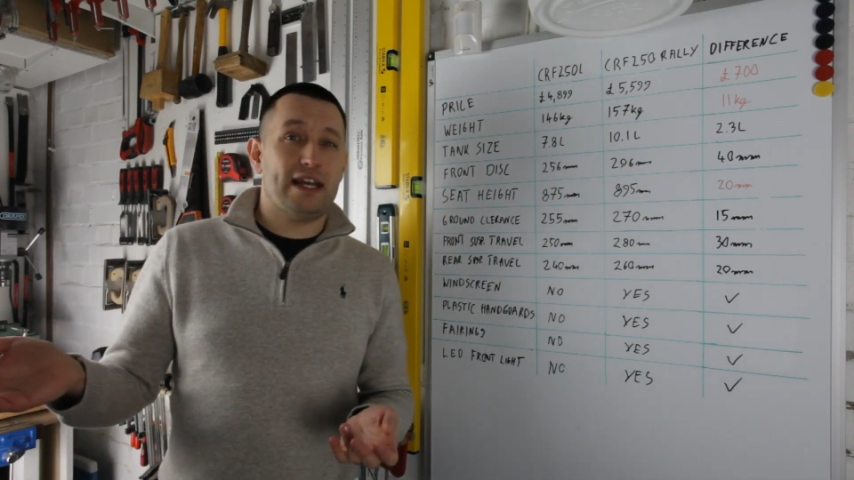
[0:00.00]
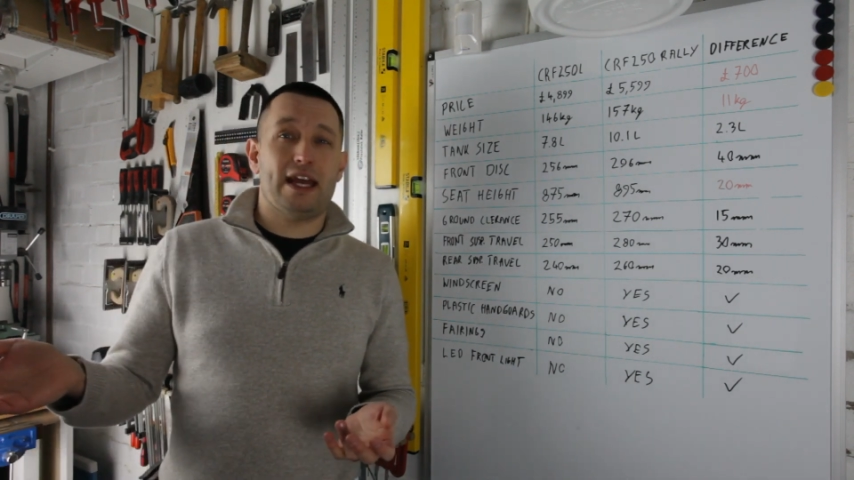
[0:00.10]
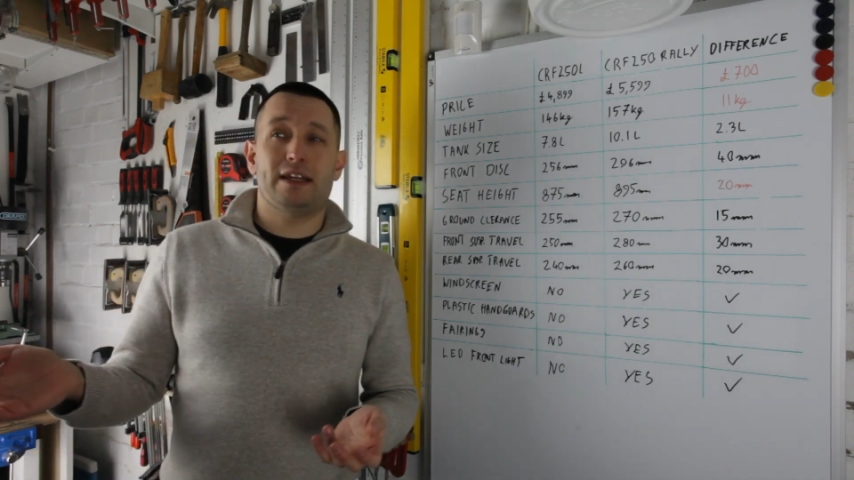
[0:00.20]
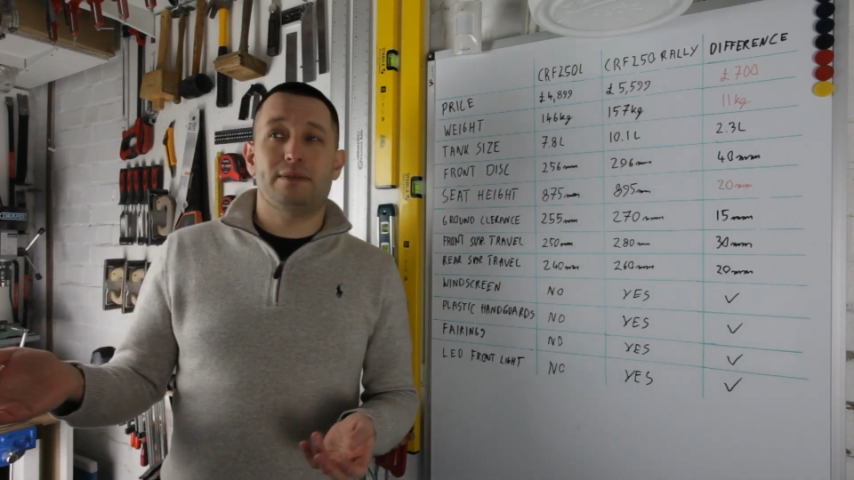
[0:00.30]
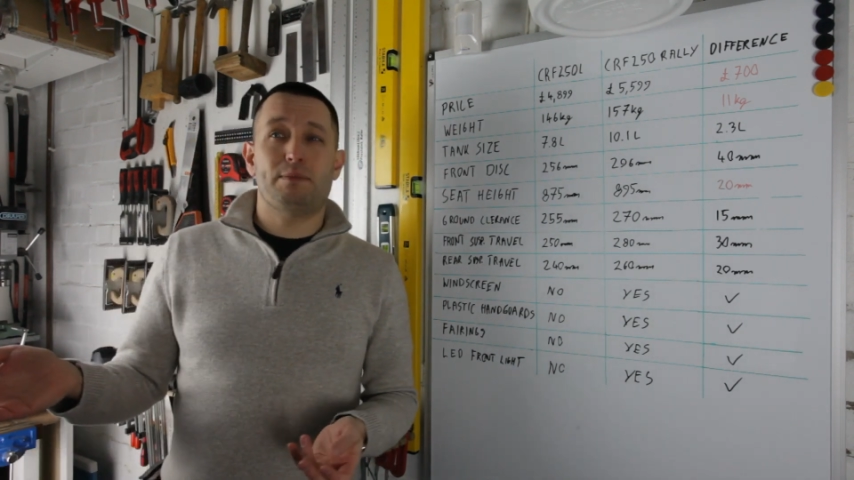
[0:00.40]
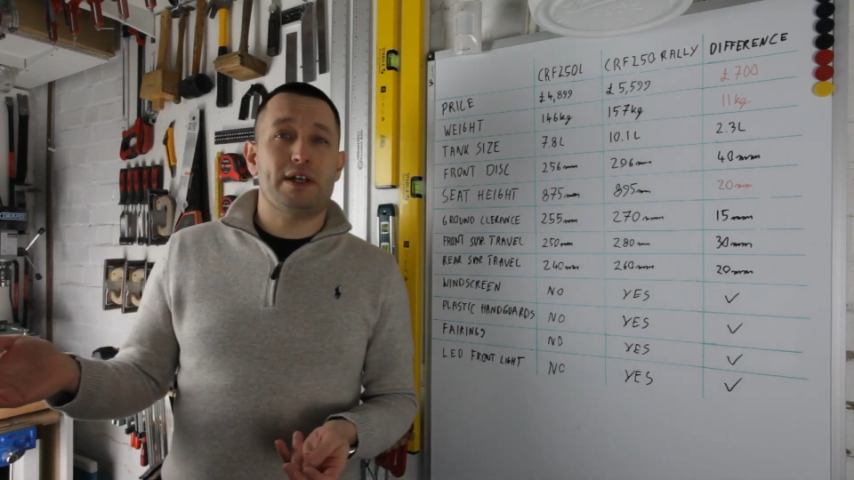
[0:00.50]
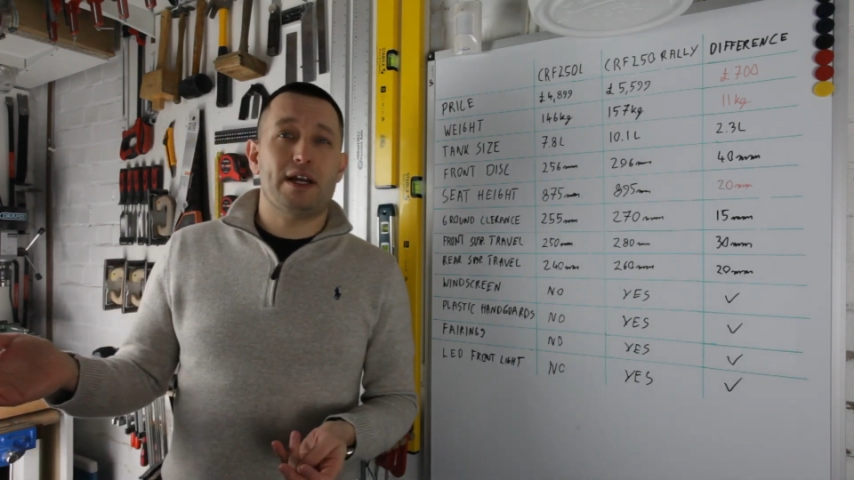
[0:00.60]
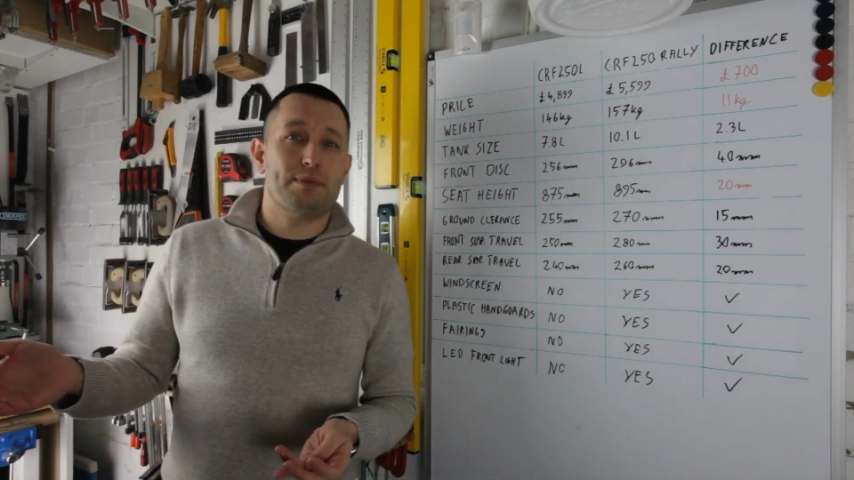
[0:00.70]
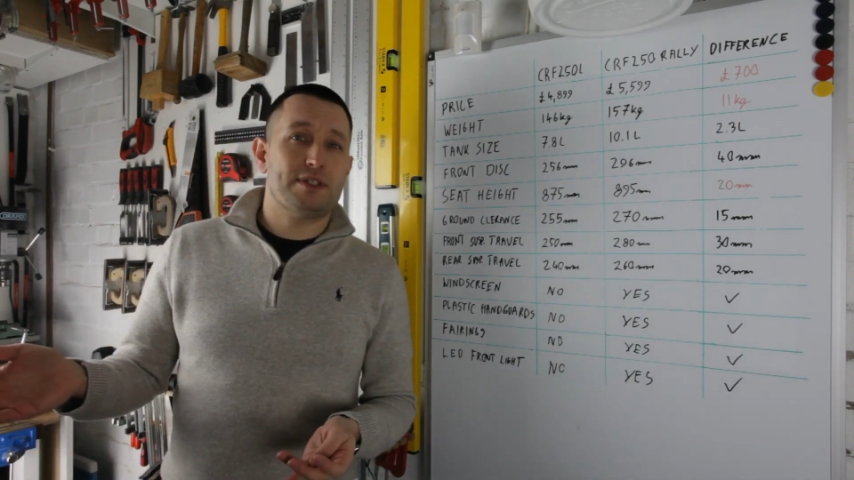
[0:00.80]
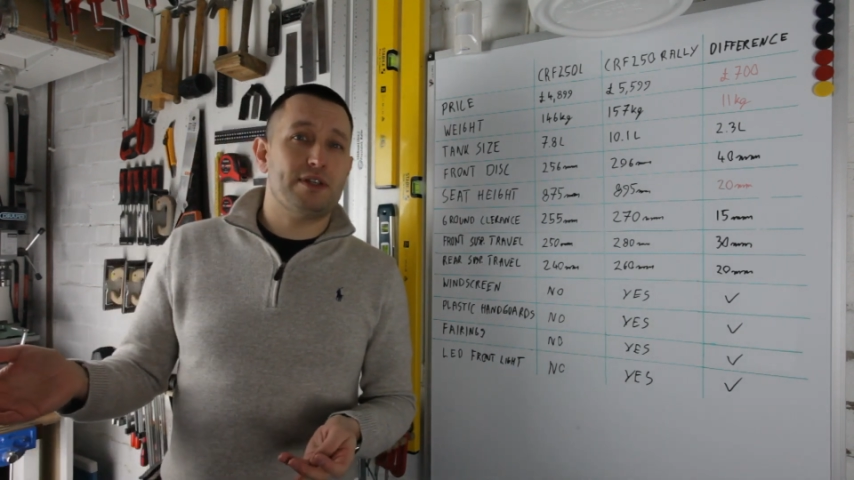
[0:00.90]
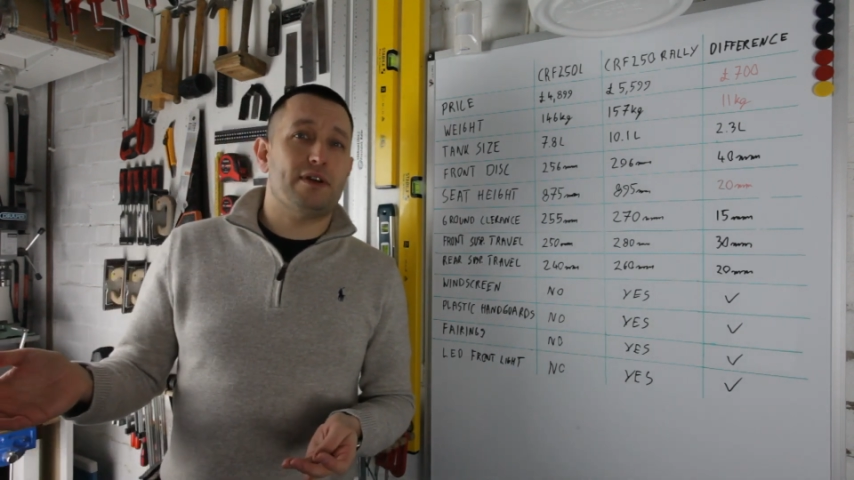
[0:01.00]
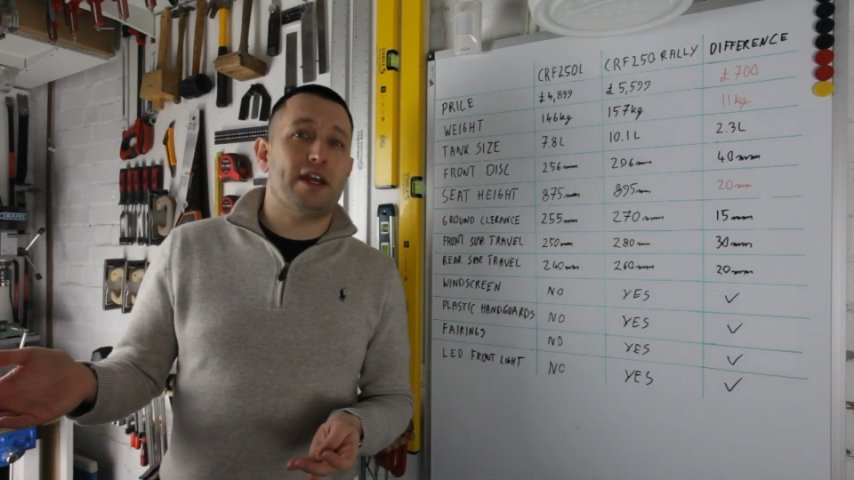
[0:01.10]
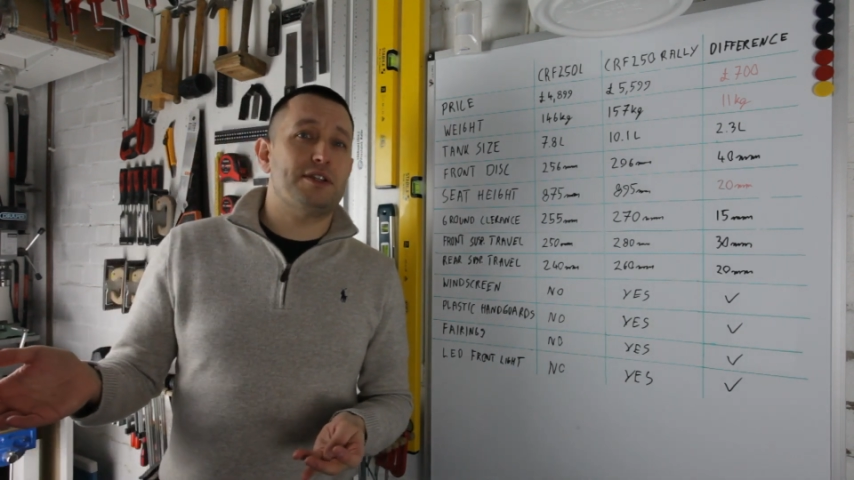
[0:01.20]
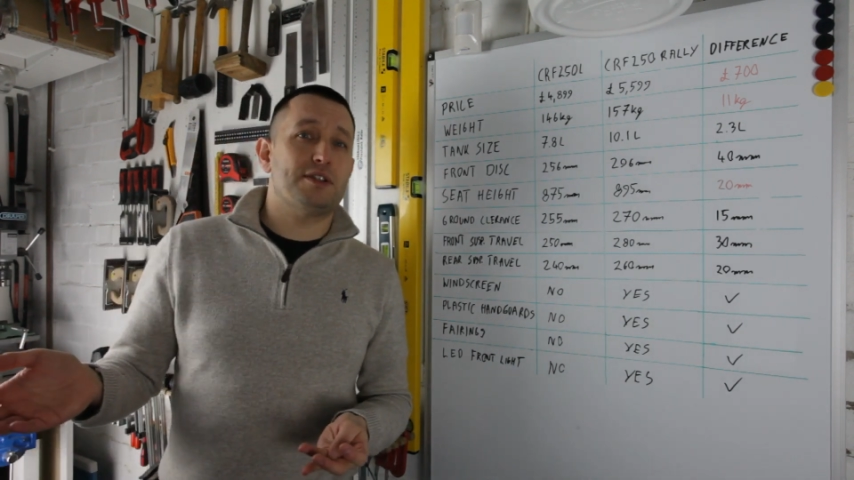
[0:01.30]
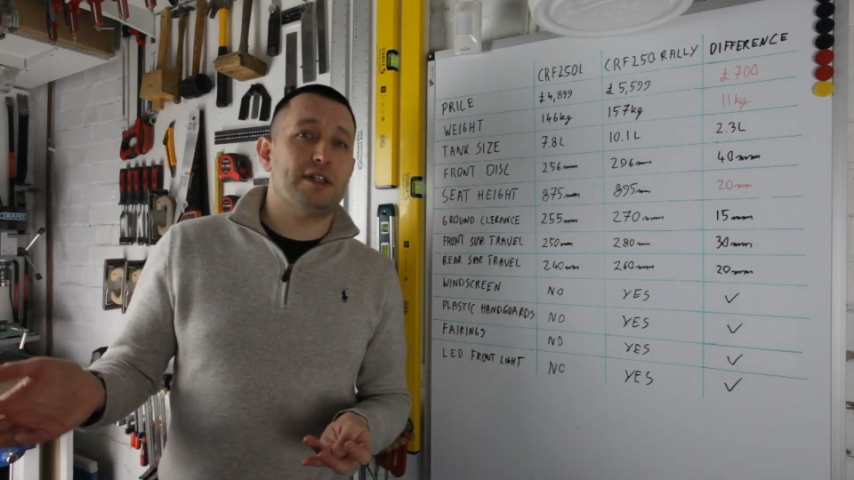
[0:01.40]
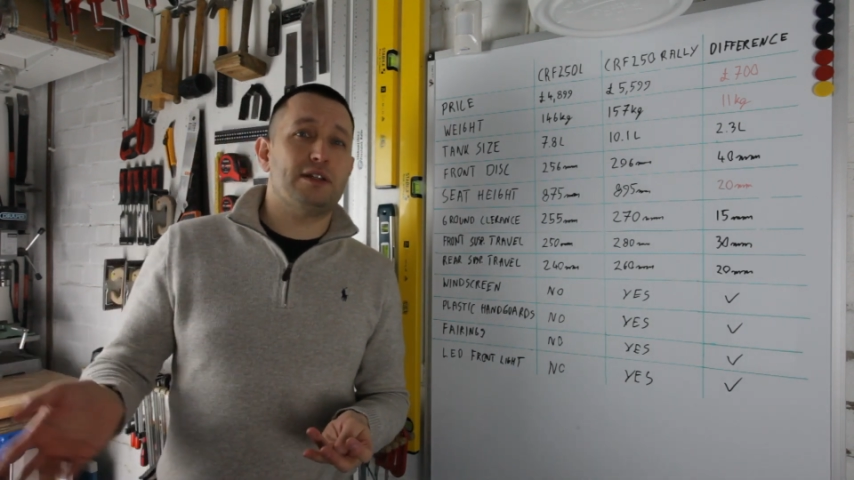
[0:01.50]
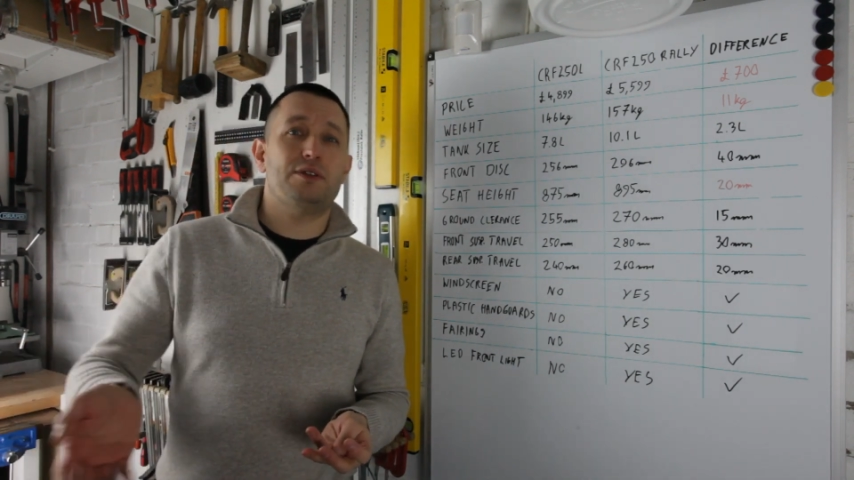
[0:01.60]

and perhaps occasional